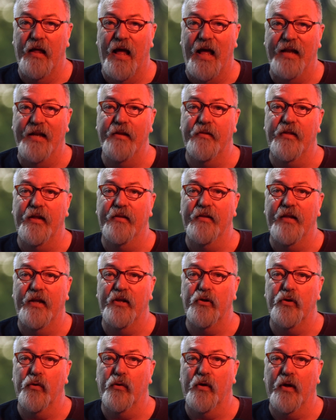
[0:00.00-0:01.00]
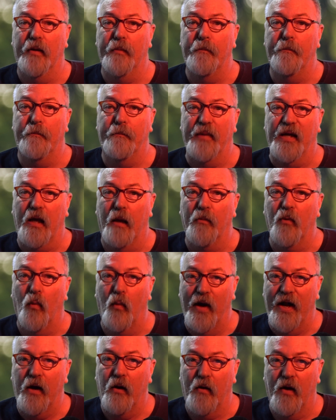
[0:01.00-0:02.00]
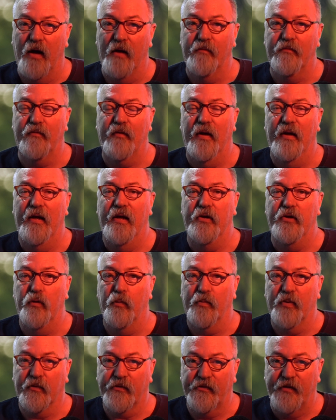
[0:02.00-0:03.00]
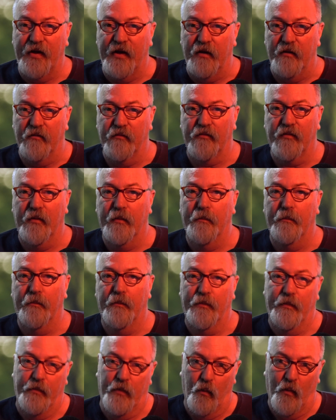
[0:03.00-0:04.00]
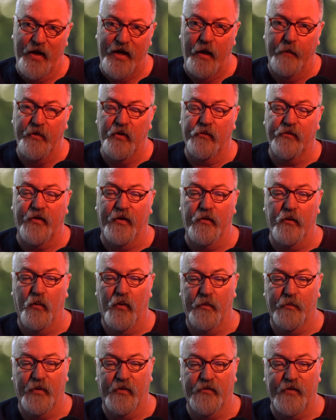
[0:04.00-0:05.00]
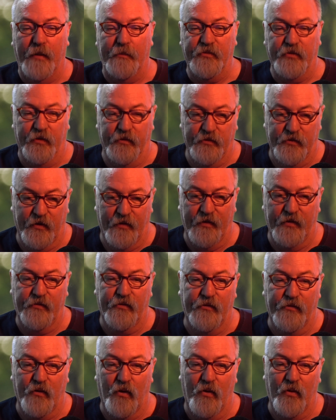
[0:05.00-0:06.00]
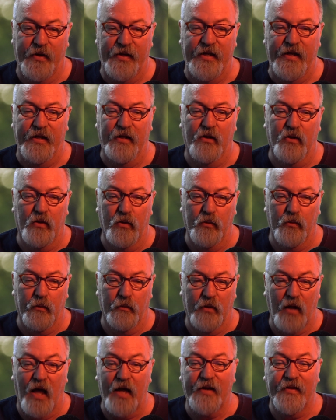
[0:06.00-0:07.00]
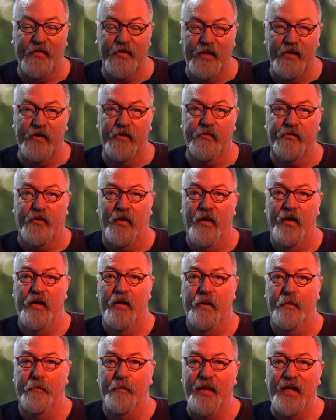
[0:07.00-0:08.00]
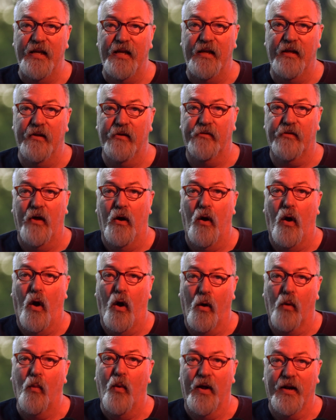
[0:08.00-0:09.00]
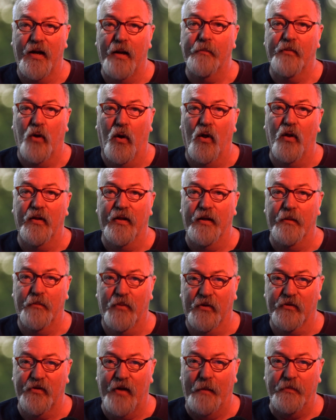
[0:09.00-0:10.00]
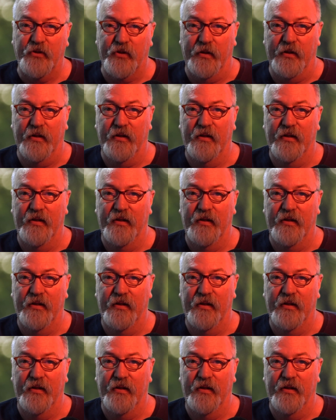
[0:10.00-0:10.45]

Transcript: Anything that you can become aware of, you perceive, the way I'm using the word perception. So this is already a lot of these meanings are what I'm calling perception,